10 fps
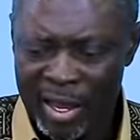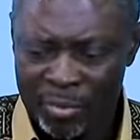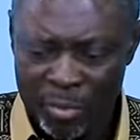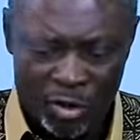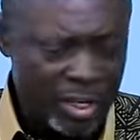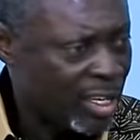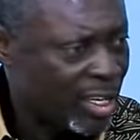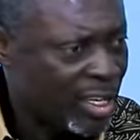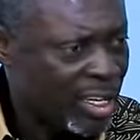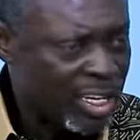and mori,
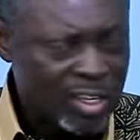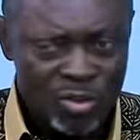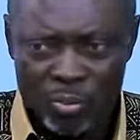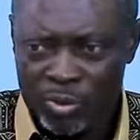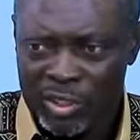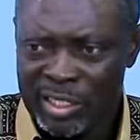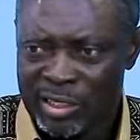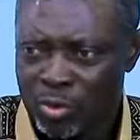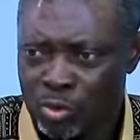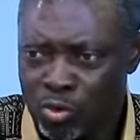no possans
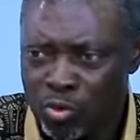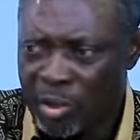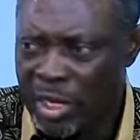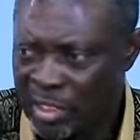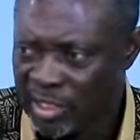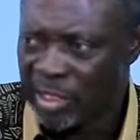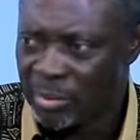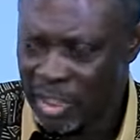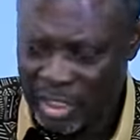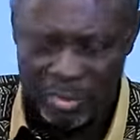and to go near
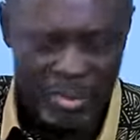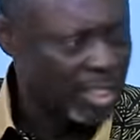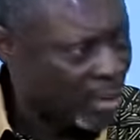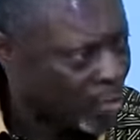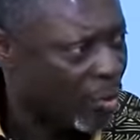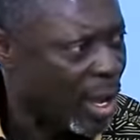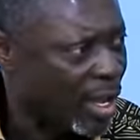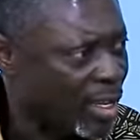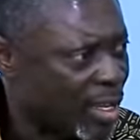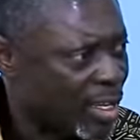team, let me ye wa.
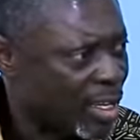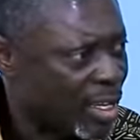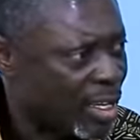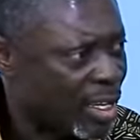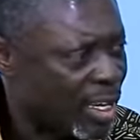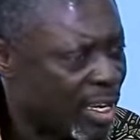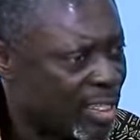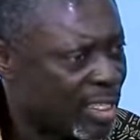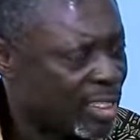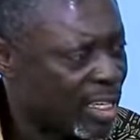
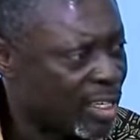The